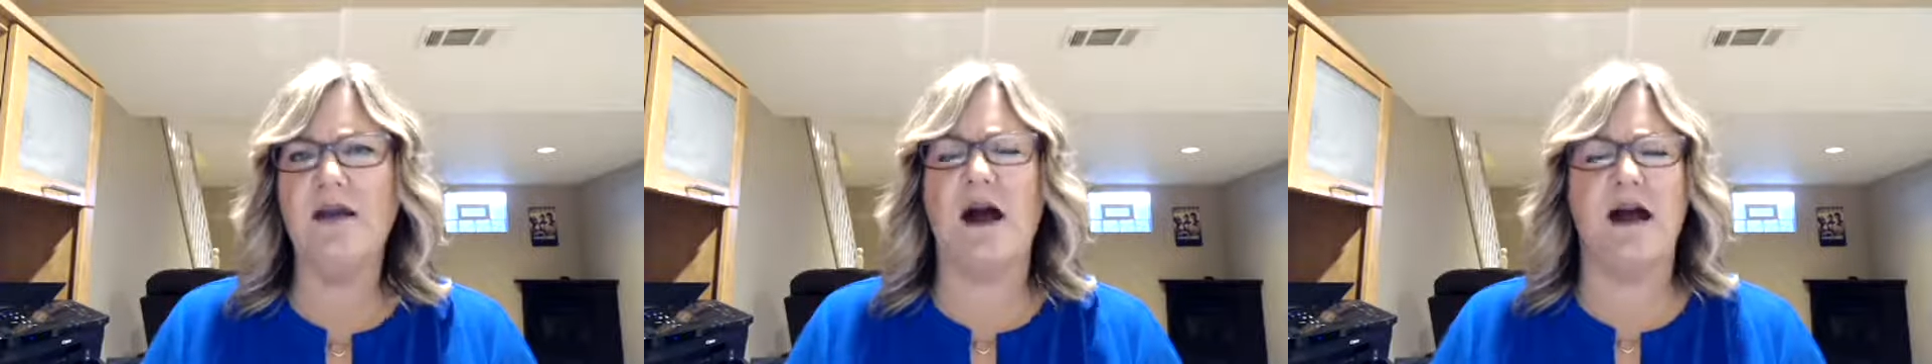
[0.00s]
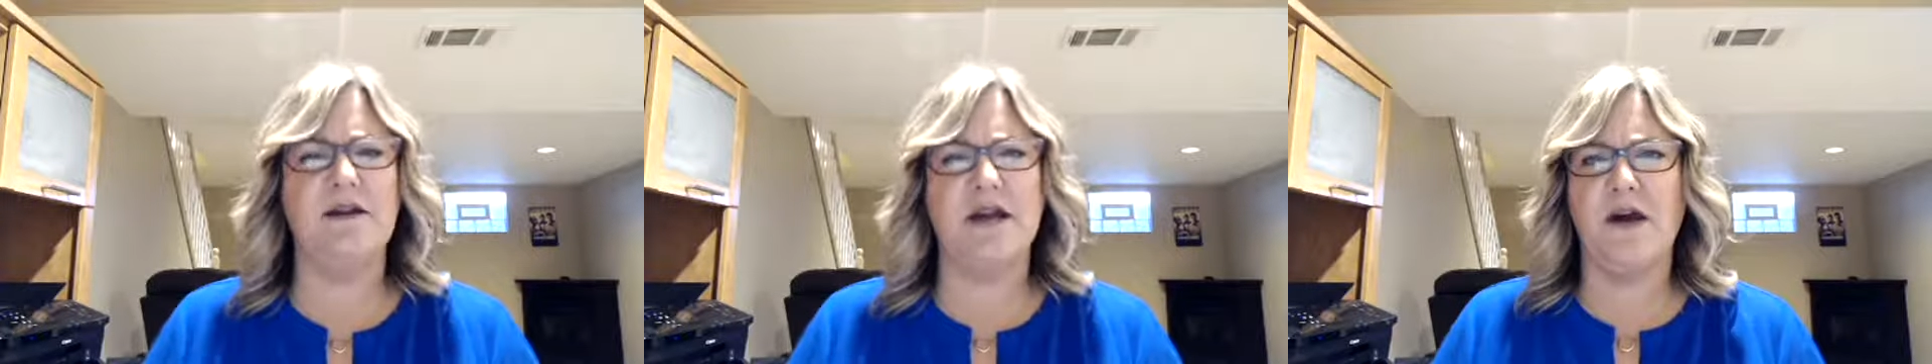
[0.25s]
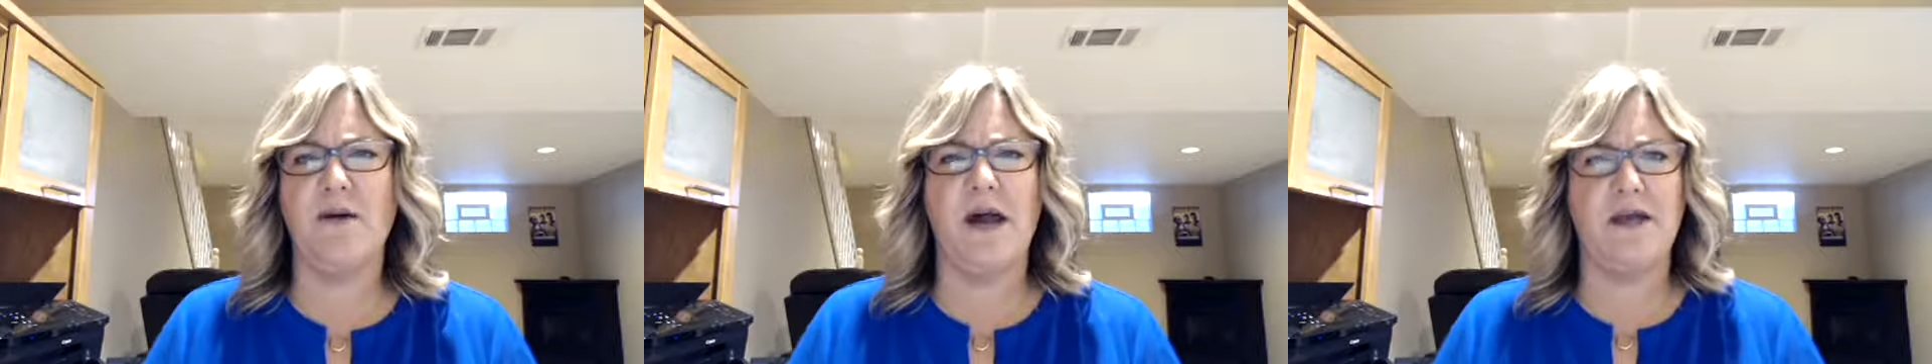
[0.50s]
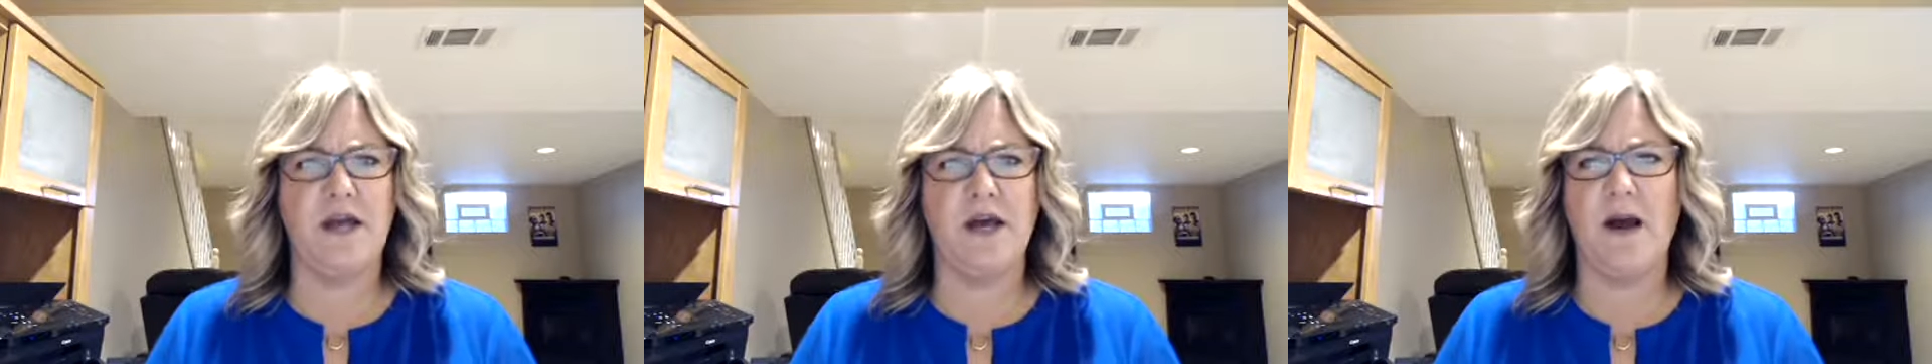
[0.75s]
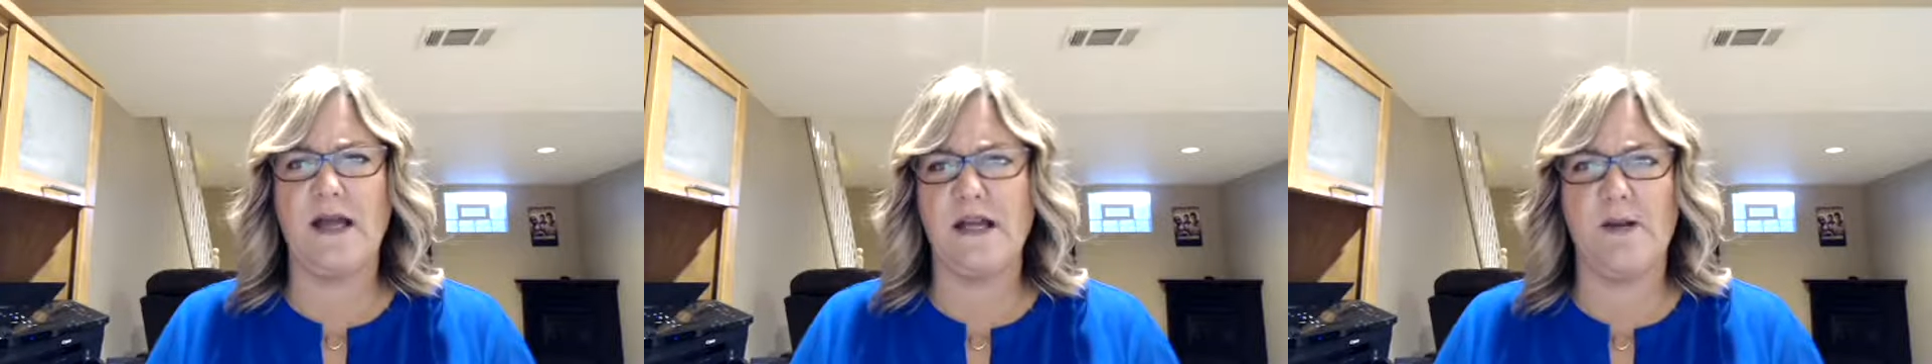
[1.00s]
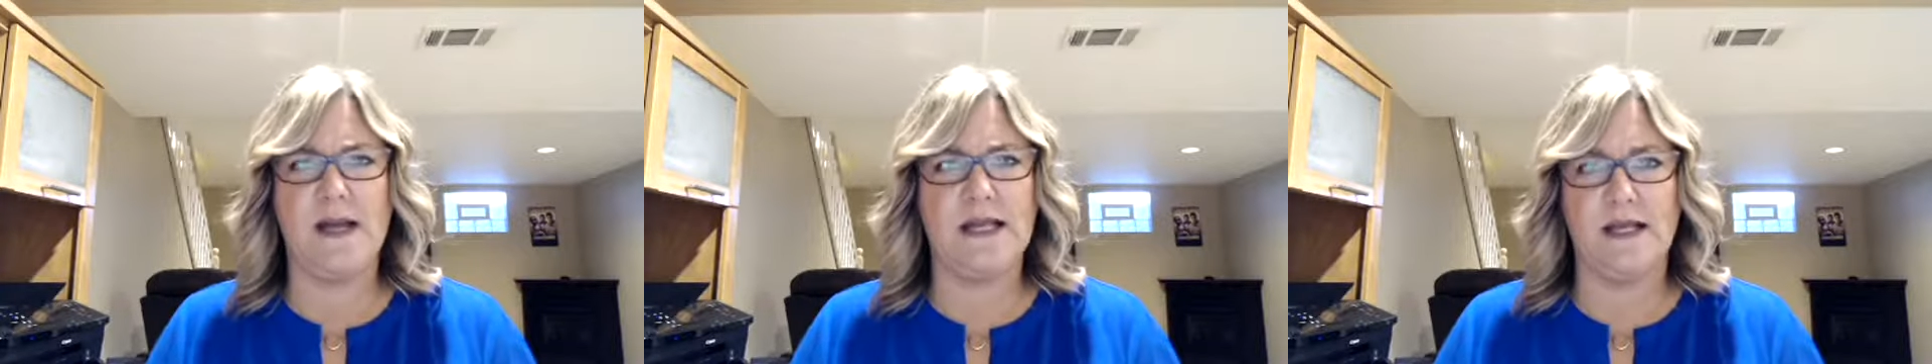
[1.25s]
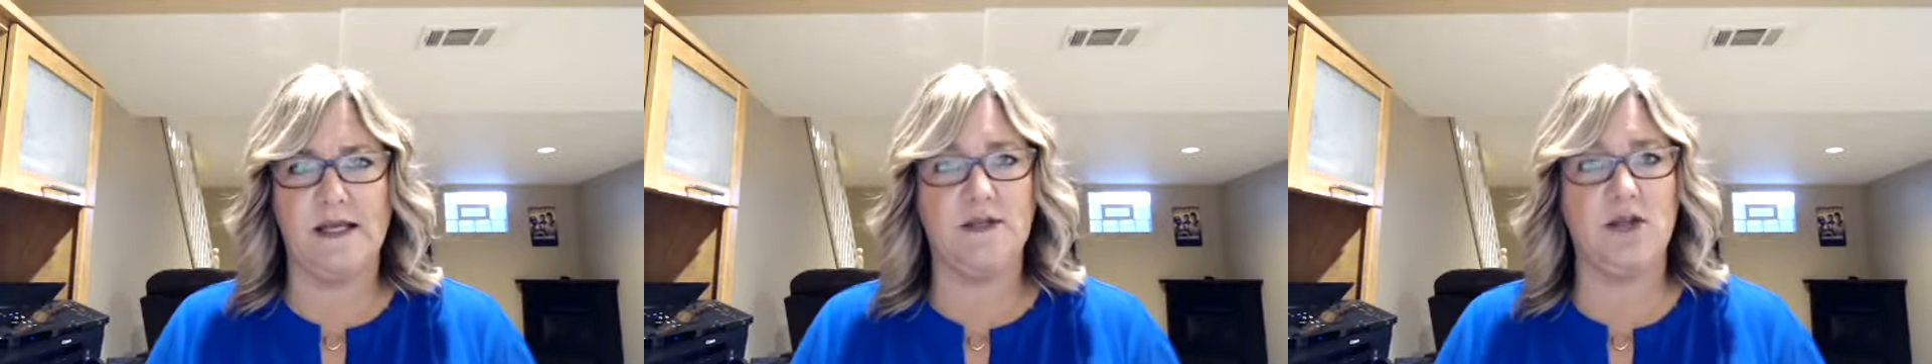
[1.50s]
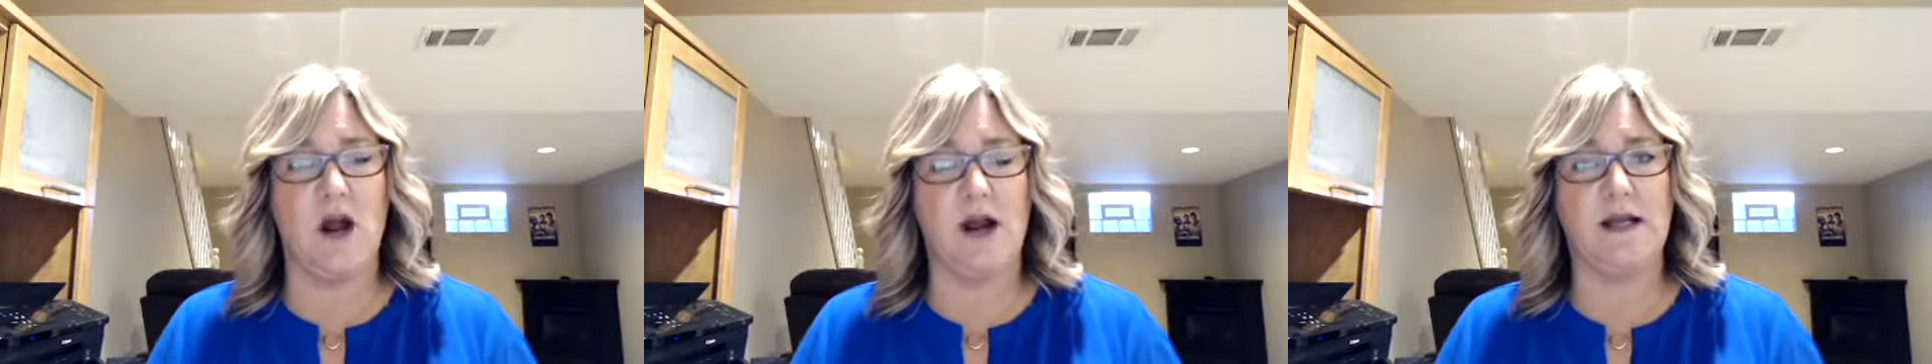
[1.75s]
I know, I like it
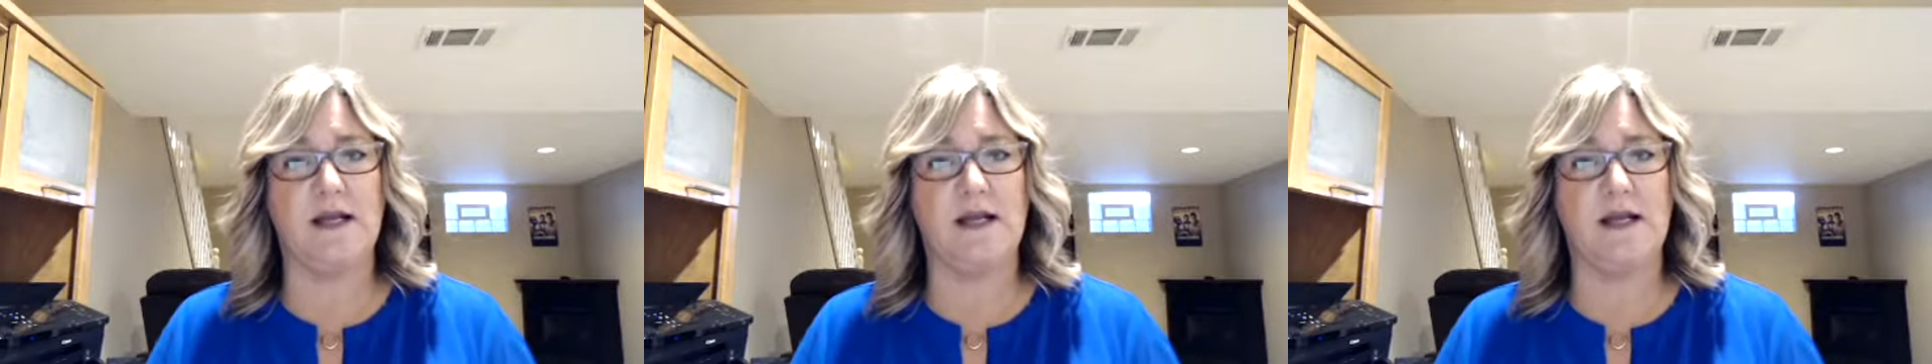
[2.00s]
dark.